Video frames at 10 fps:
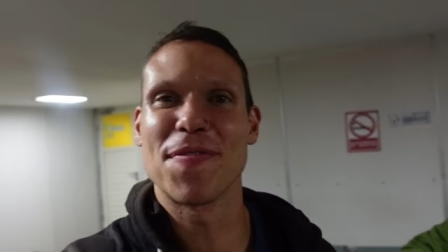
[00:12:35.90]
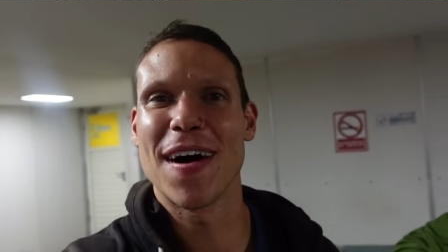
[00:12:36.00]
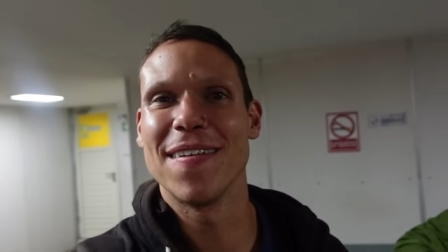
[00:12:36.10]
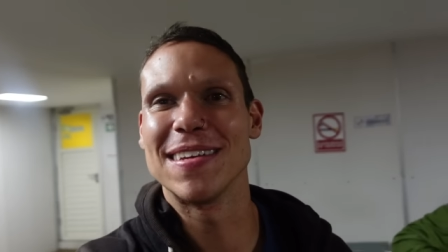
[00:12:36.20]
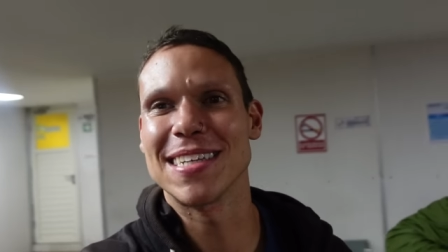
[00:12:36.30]

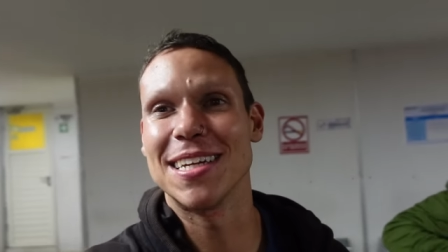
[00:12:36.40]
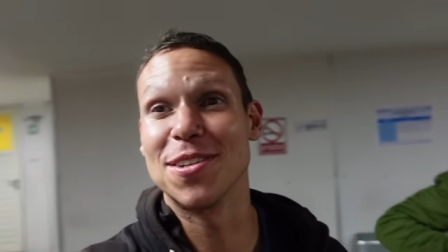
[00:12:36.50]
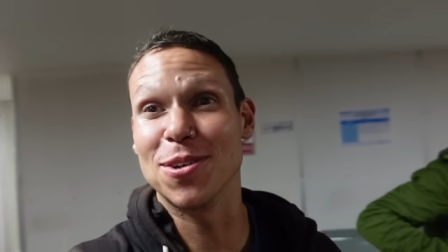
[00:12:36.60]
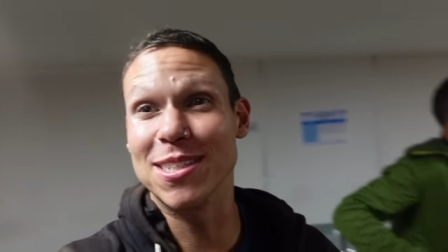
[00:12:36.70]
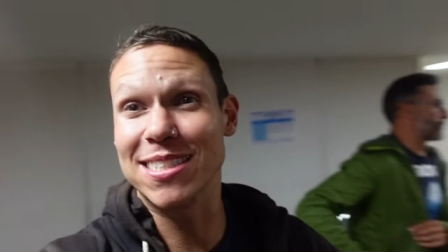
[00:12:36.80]
found this
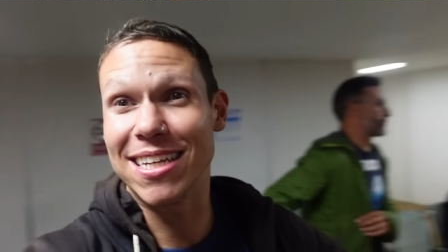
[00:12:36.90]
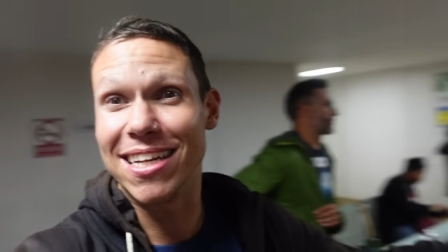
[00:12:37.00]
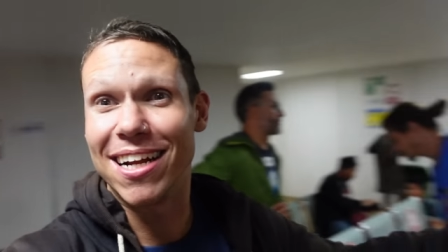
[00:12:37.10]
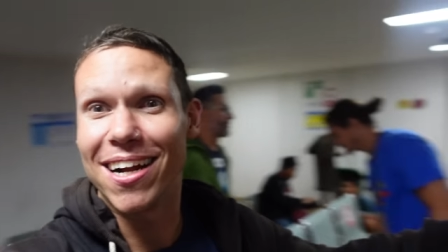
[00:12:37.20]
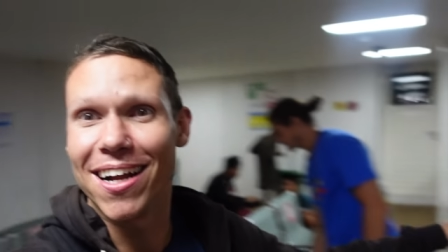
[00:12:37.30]
indoor
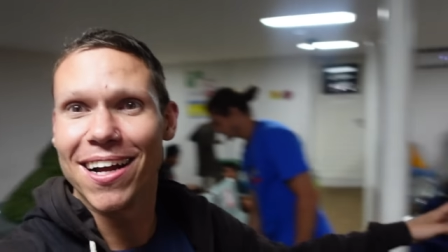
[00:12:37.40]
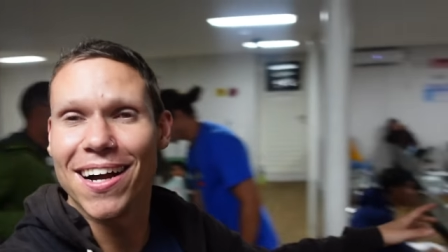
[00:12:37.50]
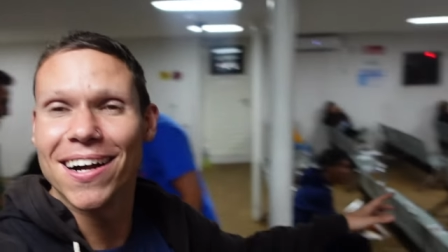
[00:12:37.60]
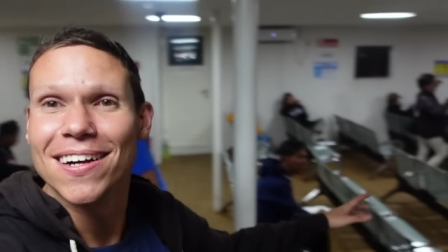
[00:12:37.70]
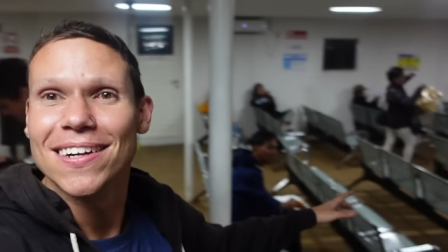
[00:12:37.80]
seating
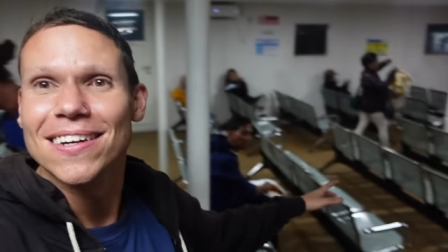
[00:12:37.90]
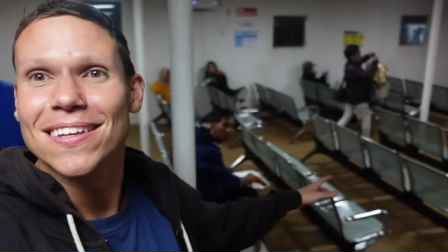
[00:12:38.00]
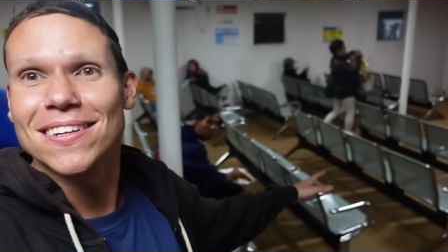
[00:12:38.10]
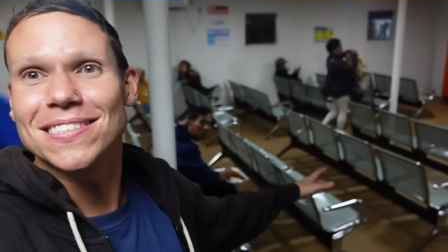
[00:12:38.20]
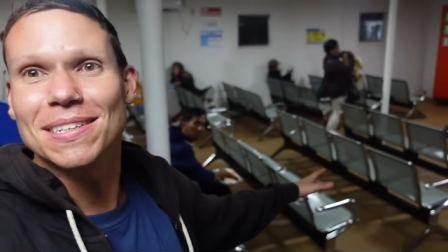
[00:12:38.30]
area.
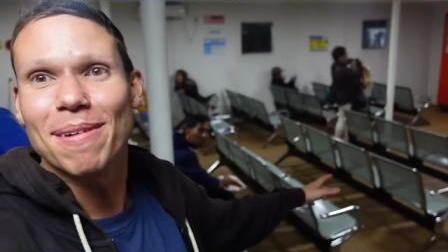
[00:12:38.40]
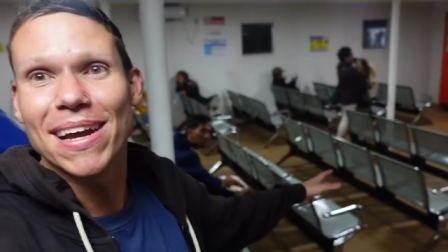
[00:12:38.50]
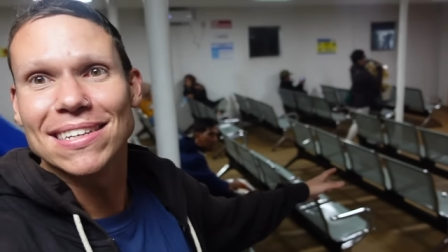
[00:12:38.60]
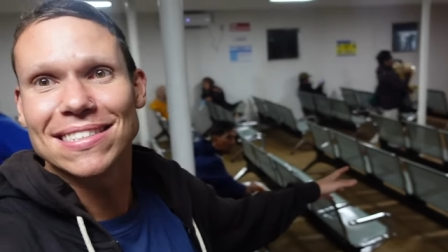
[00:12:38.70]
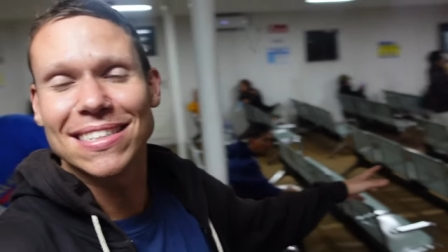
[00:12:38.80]
There's some
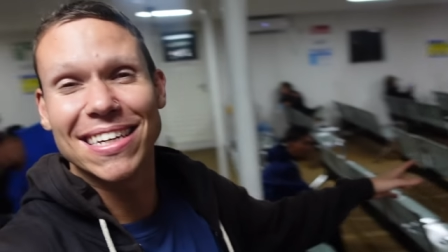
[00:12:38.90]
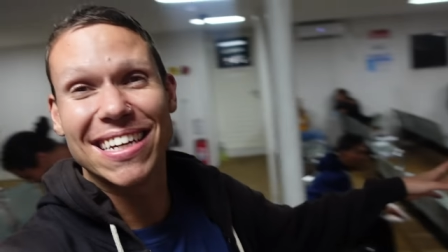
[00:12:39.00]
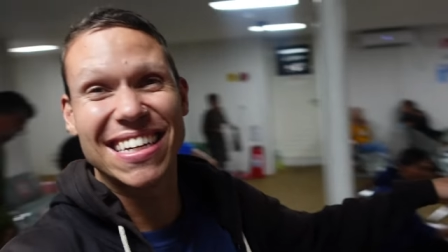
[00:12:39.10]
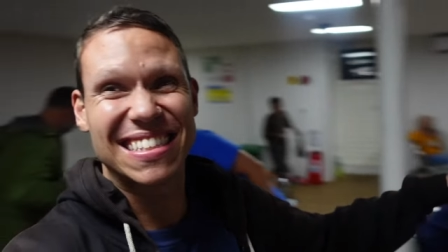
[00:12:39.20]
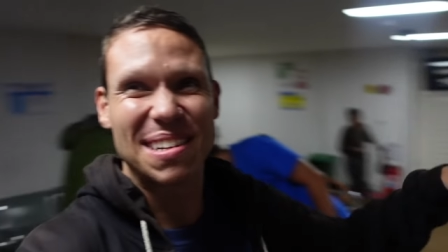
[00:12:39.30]

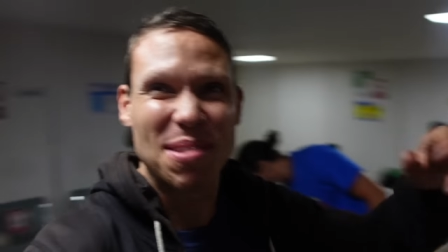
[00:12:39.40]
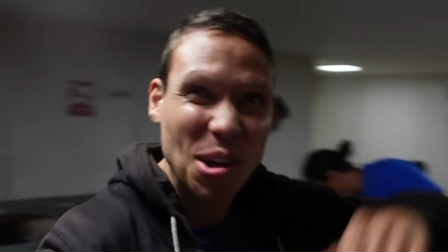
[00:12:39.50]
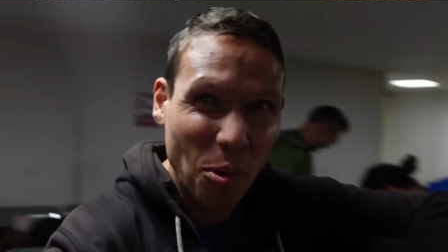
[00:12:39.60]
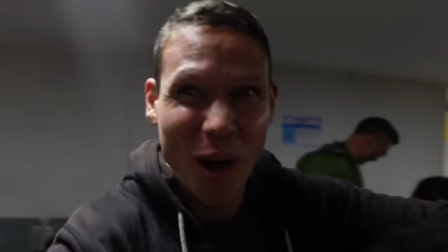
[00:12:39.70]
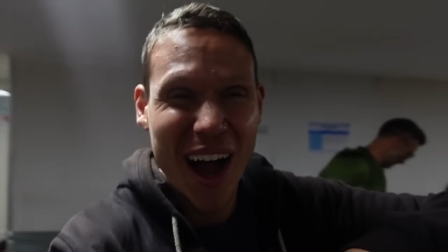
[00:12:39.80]
AC, it's a little bit
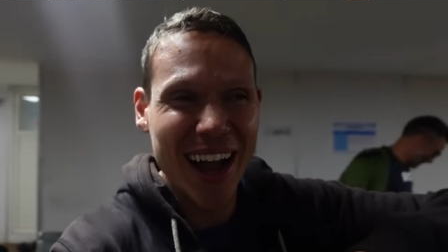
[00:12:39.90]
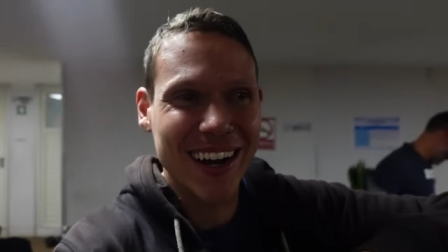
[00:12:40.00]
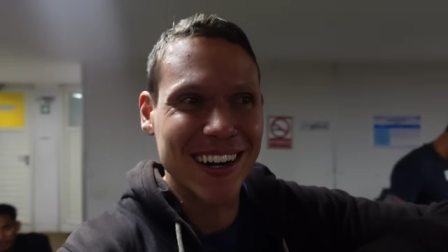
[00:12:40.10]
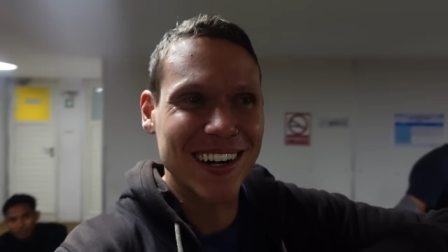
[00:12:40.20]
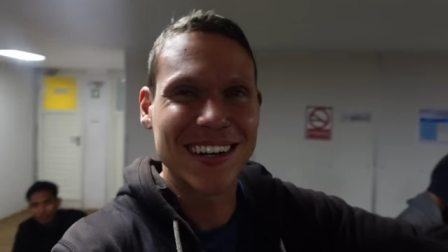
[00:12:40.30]

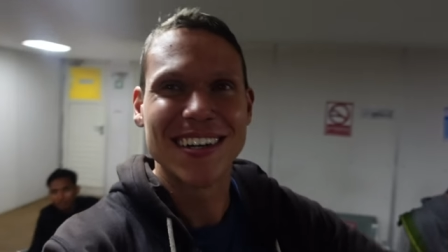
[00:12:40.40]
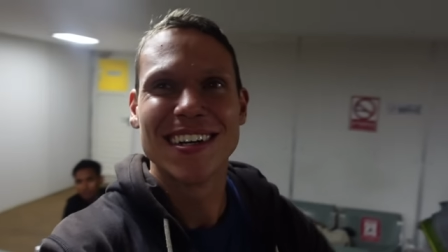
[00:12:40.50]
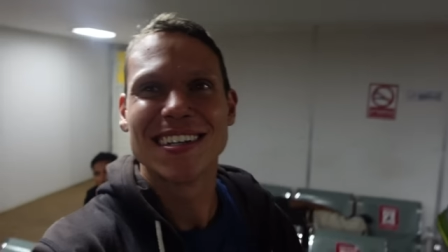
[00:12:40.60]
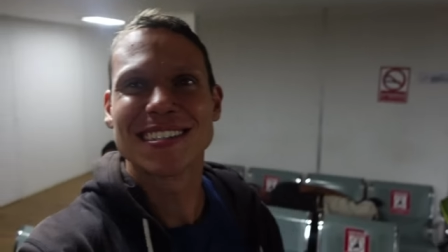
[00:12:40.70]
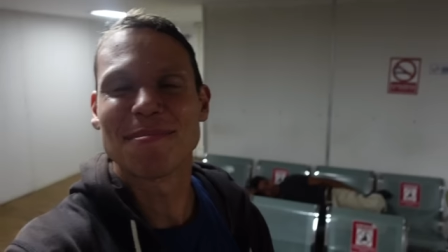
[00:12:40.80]
quieter,
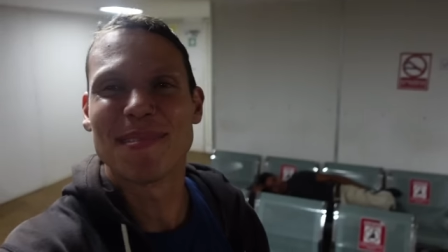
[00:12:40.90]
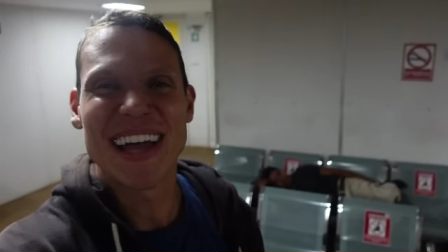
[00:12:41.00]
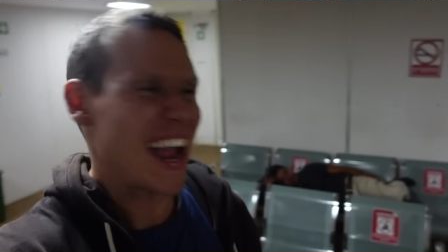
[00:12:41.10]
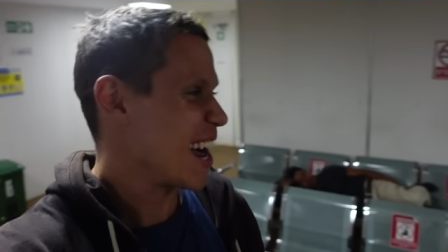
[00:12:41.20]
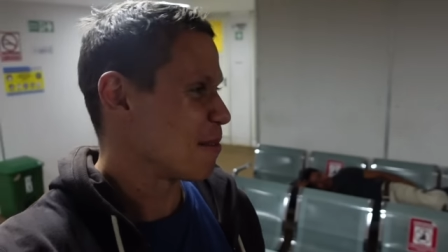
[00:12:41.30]
some
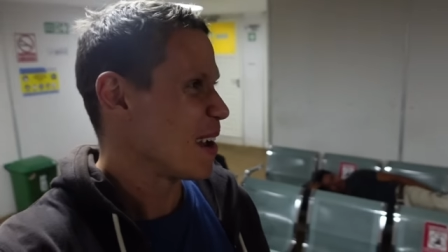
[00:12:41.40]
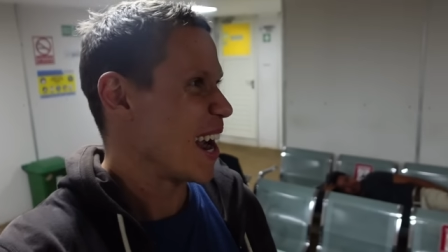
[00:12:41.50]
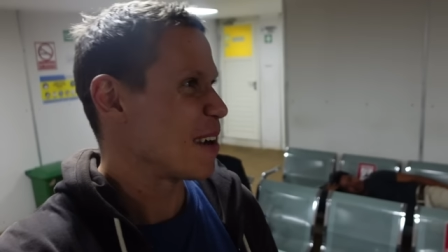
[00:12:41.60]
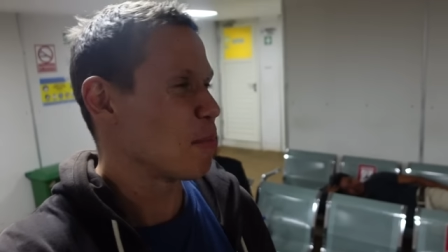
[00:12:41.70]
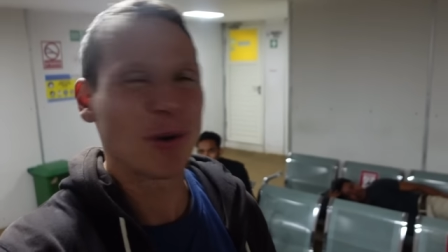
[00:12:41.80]

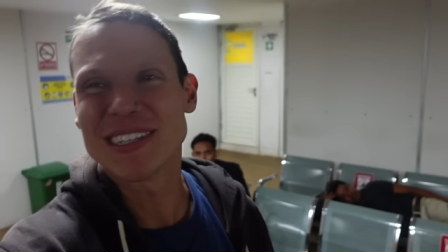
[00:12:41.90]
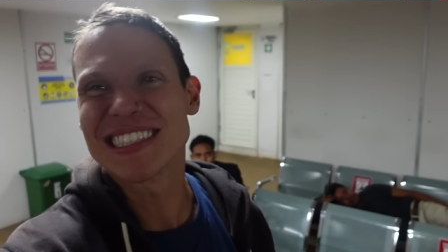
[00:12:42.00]
airport